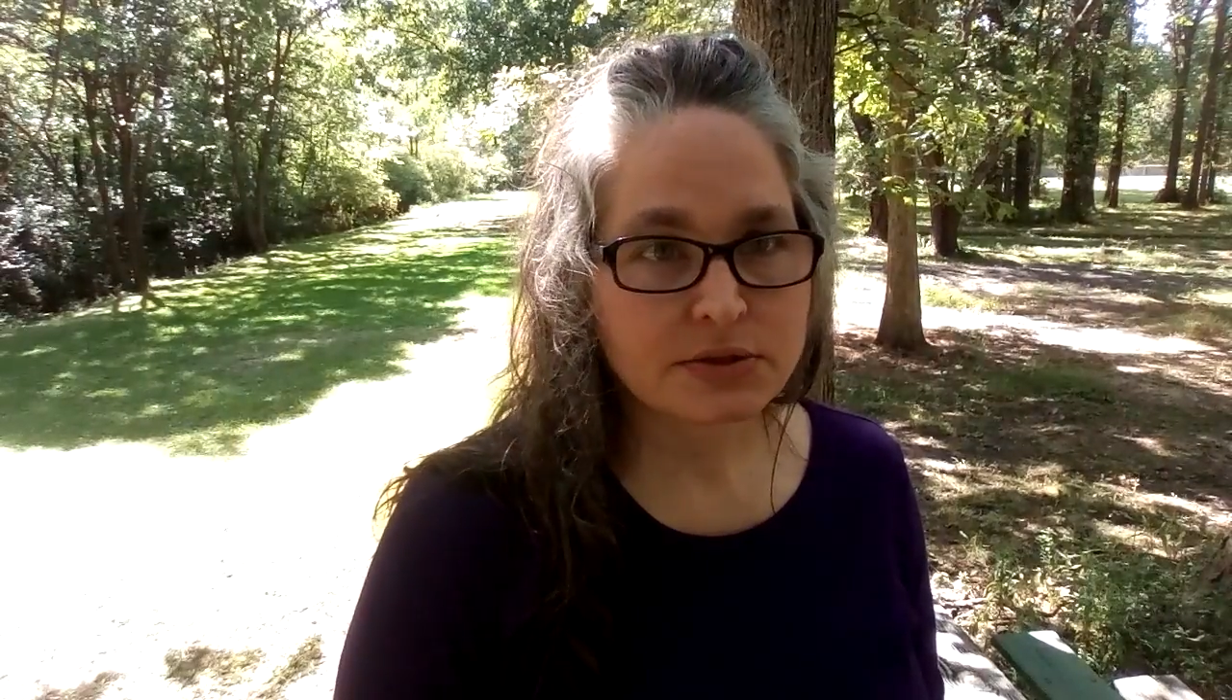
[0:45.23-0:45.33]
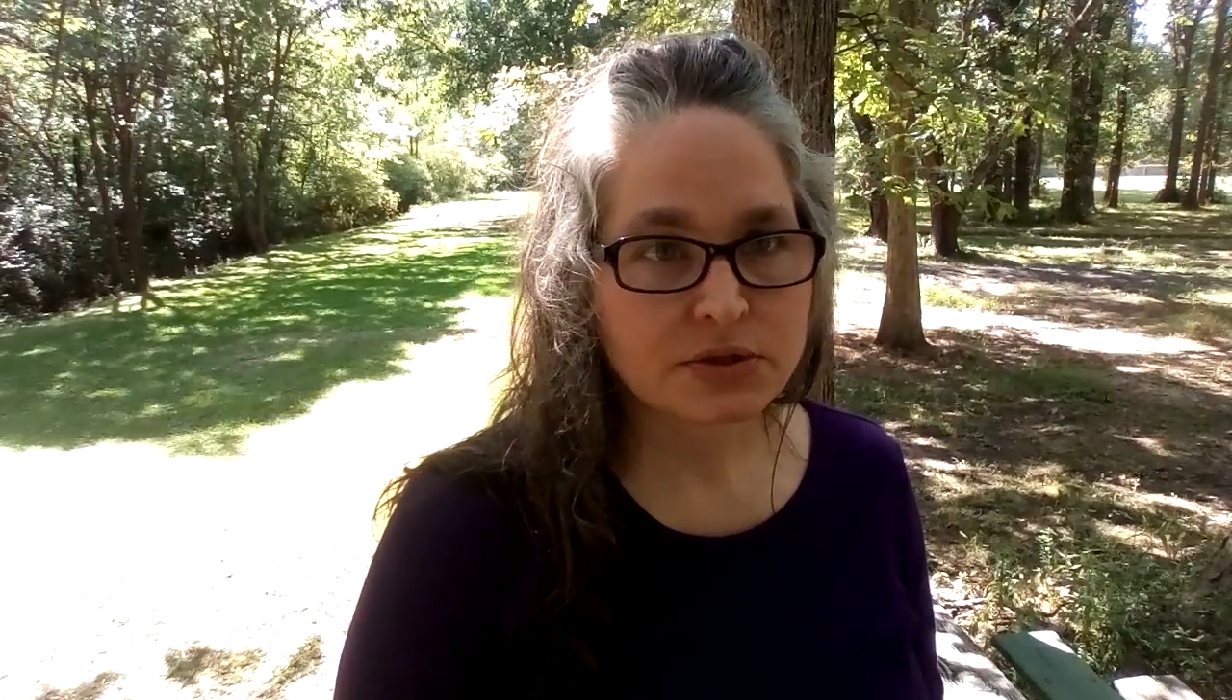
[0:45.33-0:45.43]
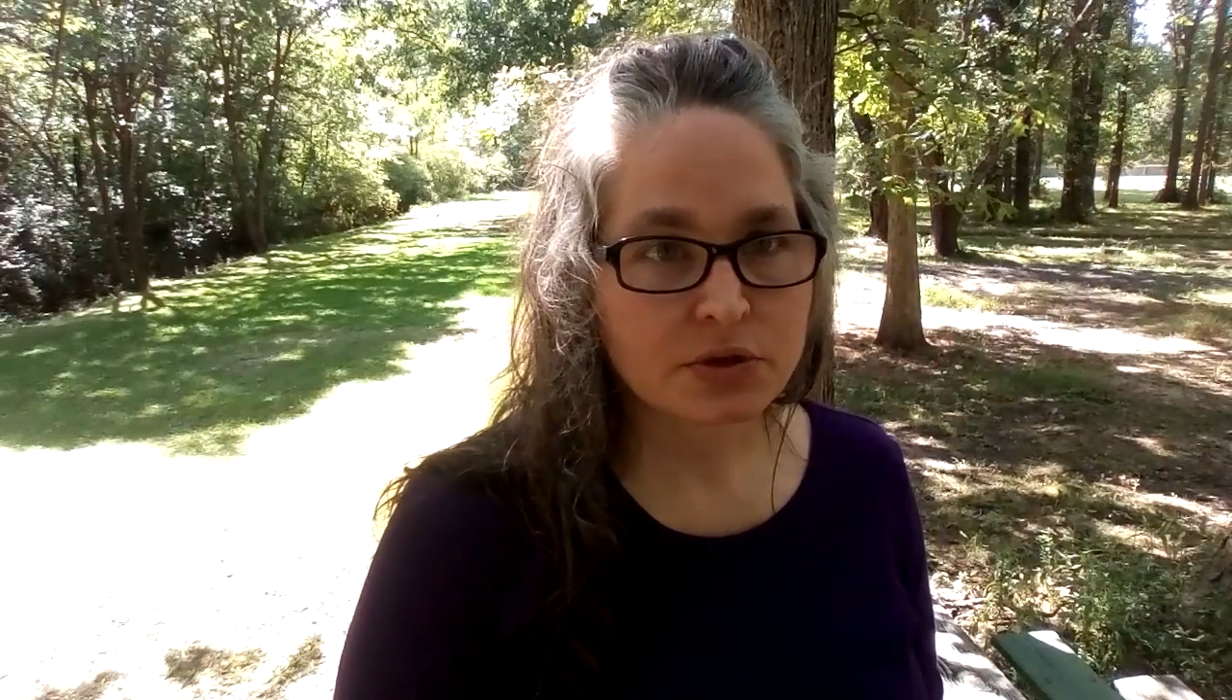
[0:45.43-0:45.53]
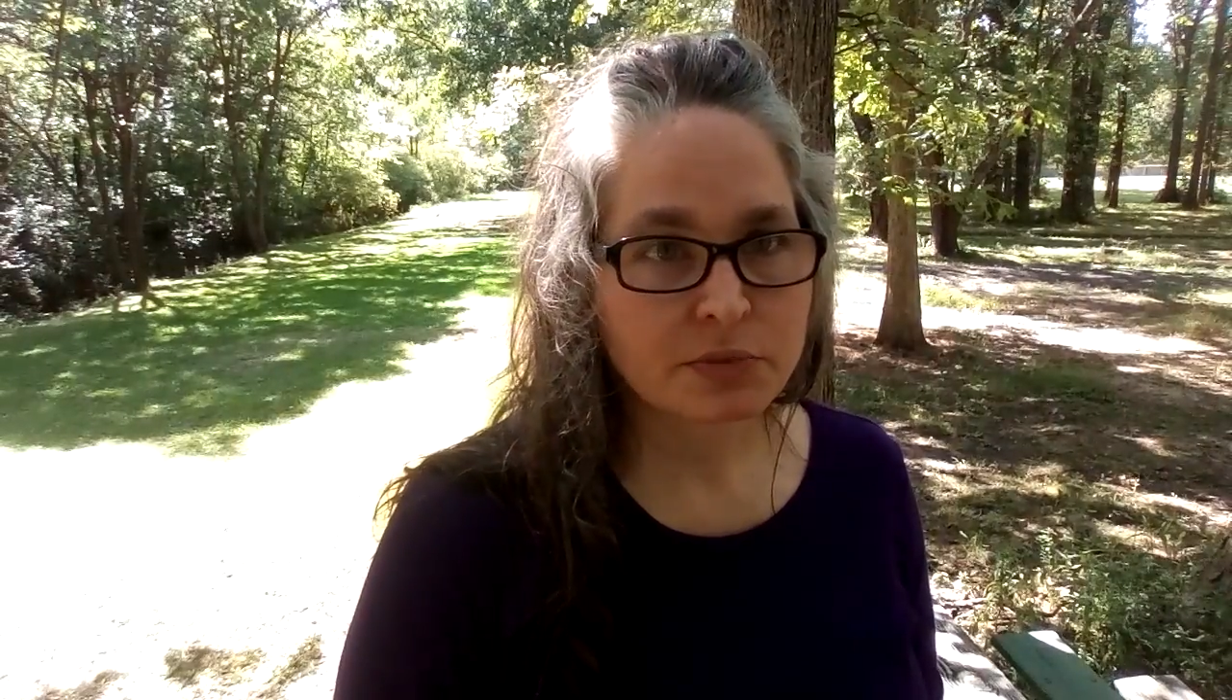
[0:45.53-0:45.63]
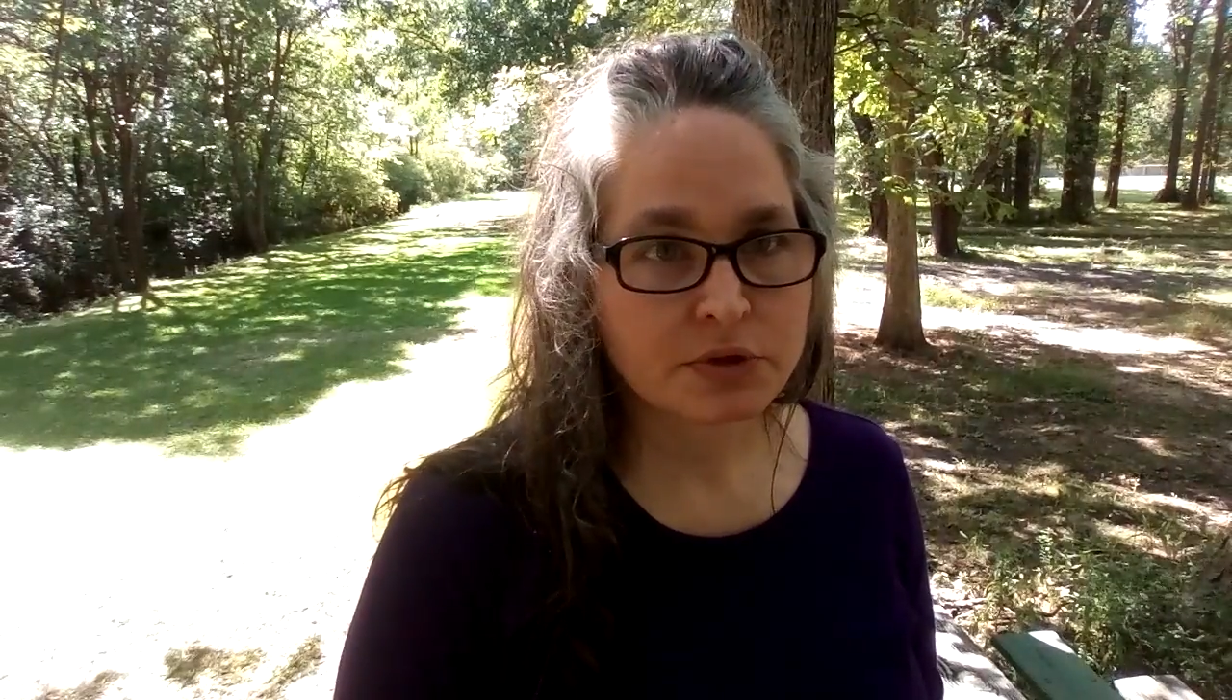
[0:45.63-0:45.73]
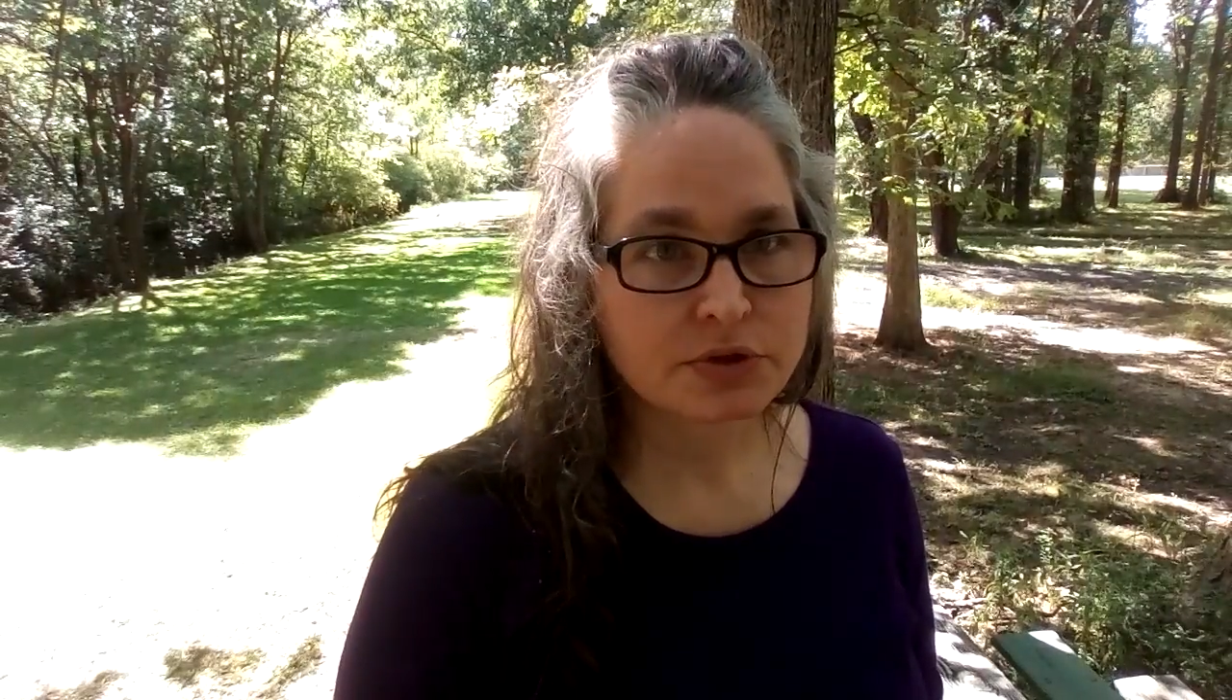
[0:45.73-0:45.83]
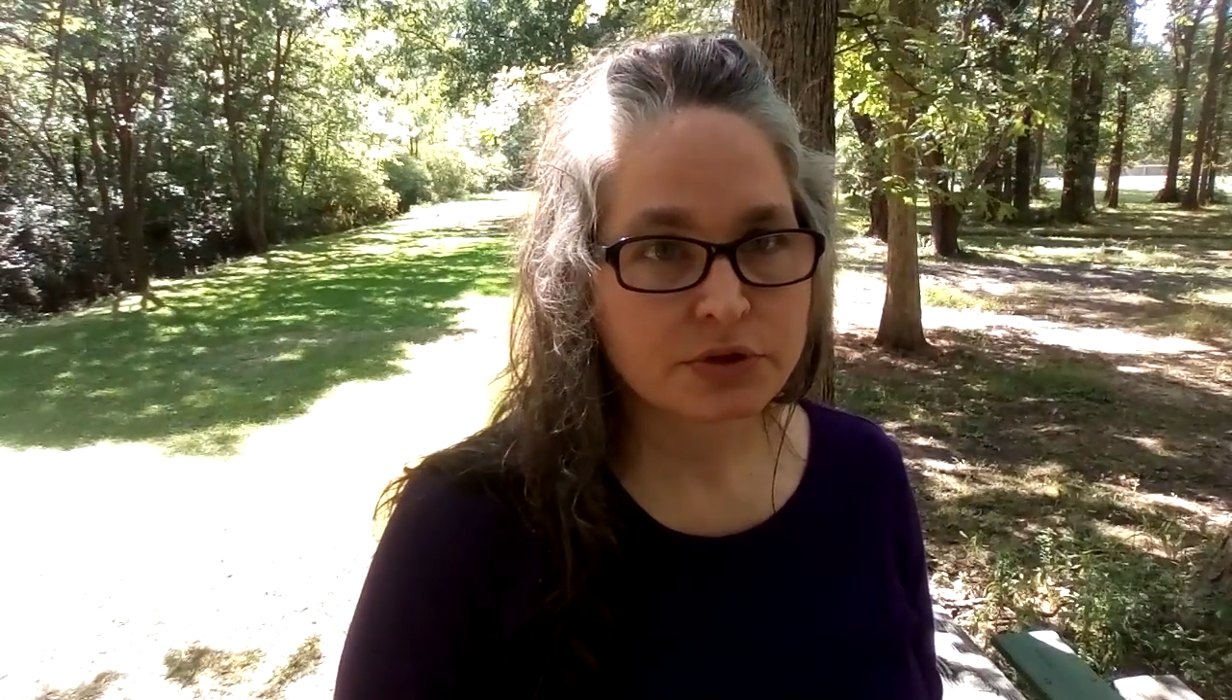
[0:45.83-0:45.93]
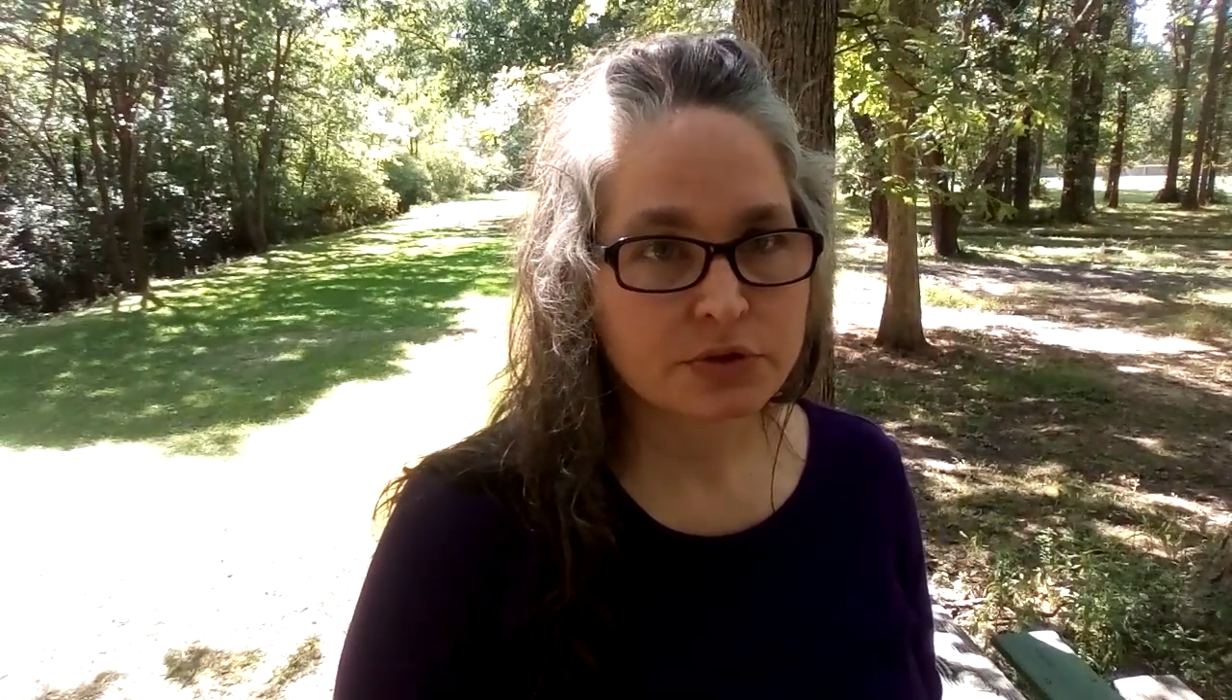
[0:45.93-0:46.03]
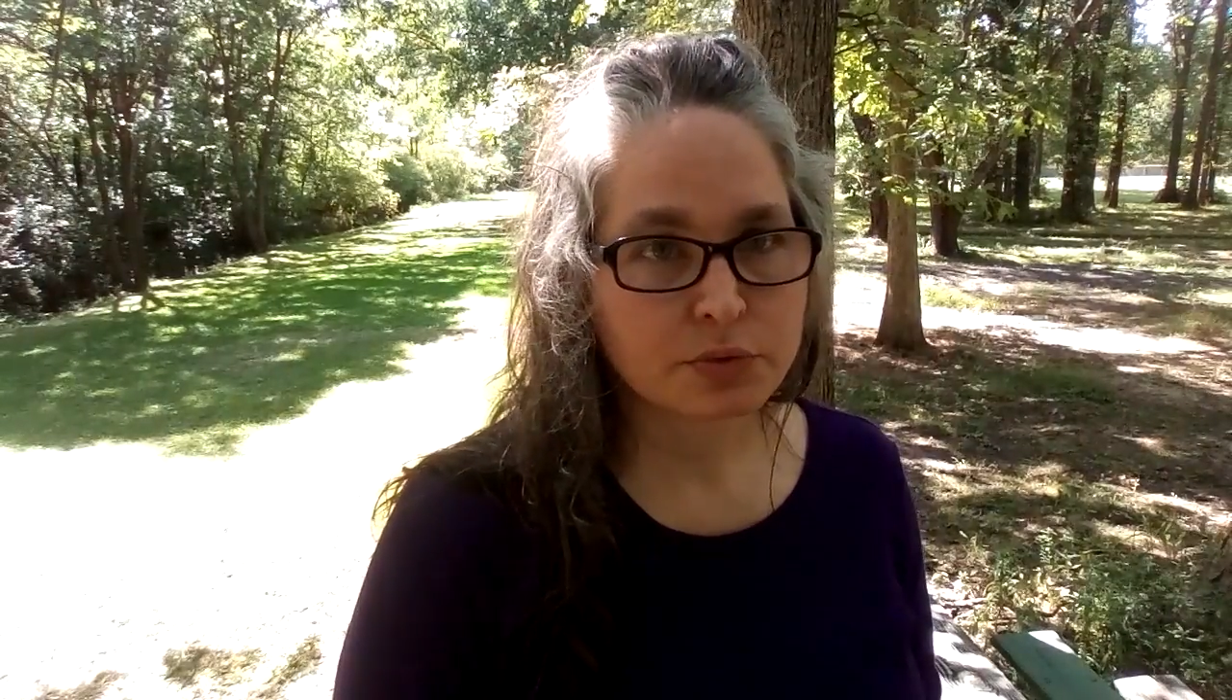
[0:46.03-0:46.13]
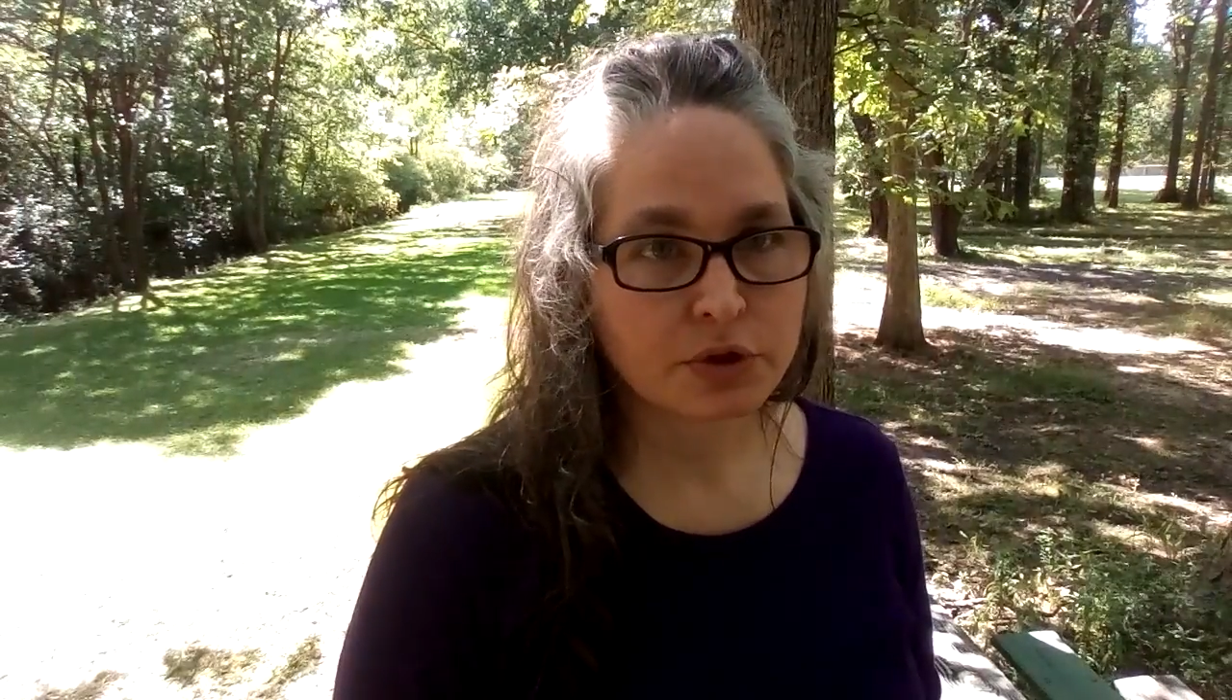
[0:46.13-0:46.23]
so
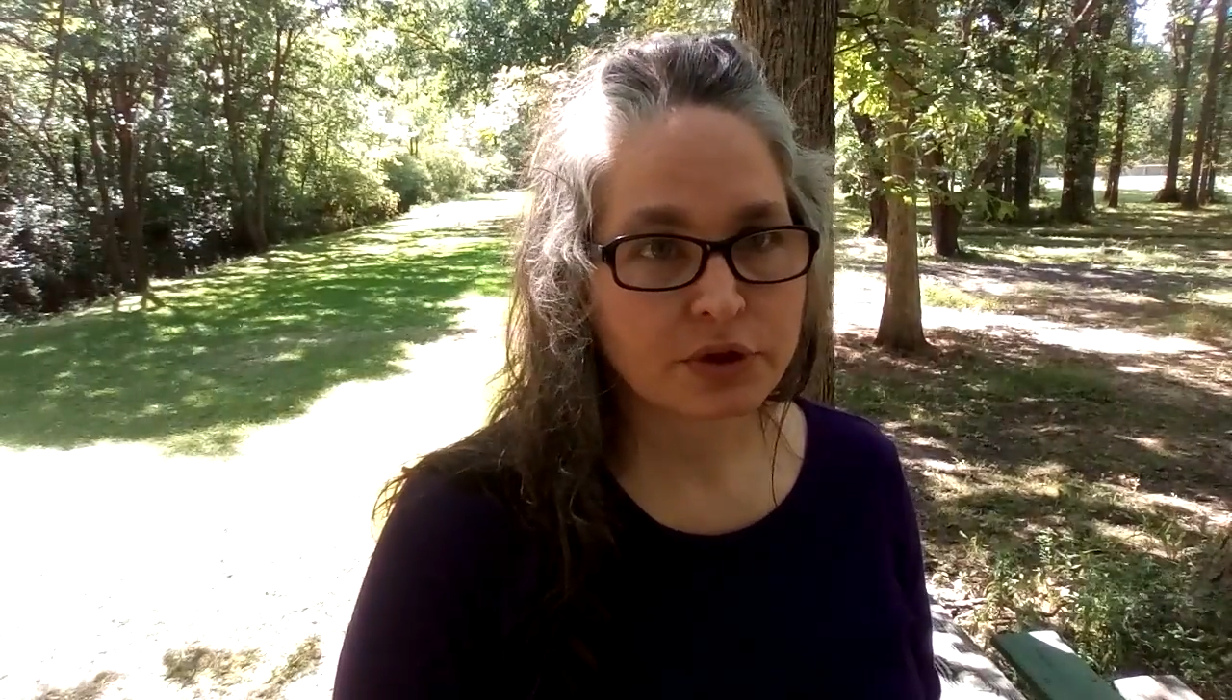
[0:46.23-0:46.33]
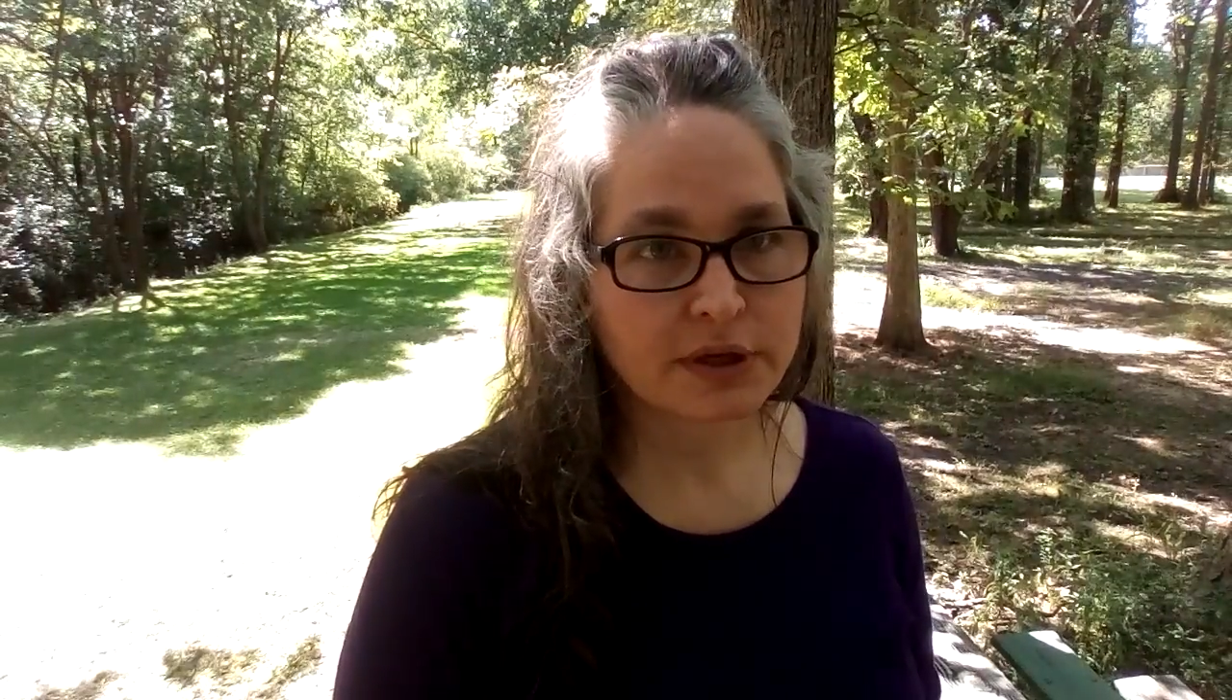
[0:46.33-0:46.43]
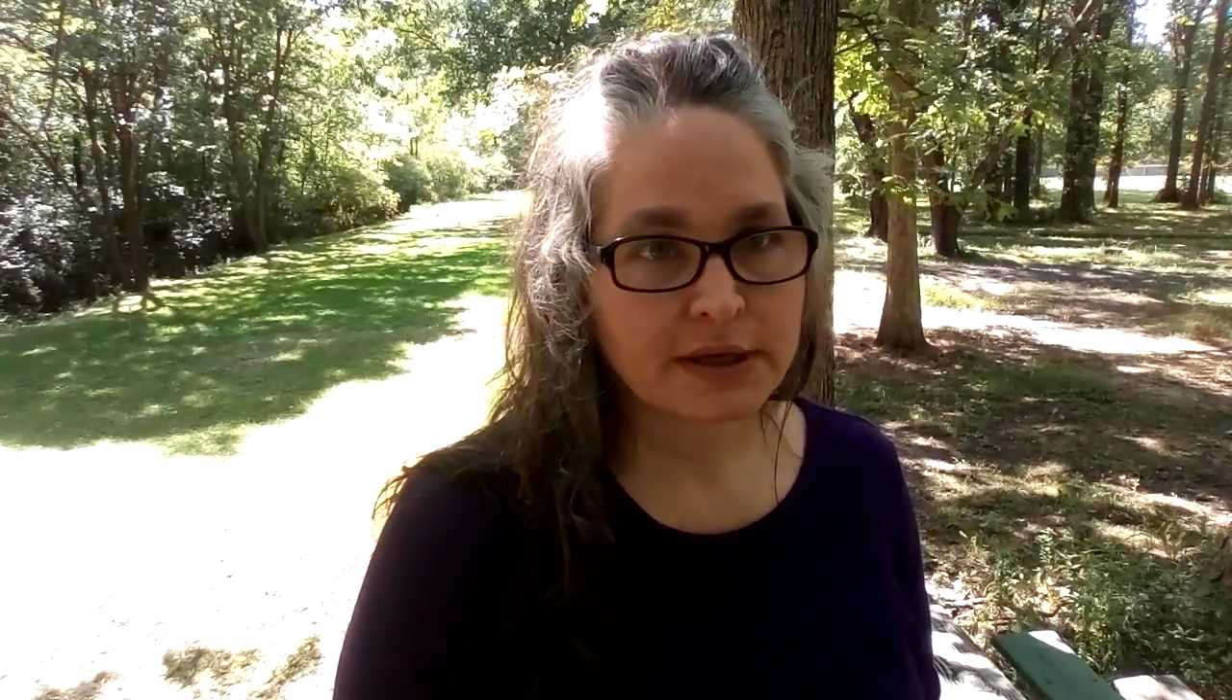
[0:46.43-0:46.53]
much to your work,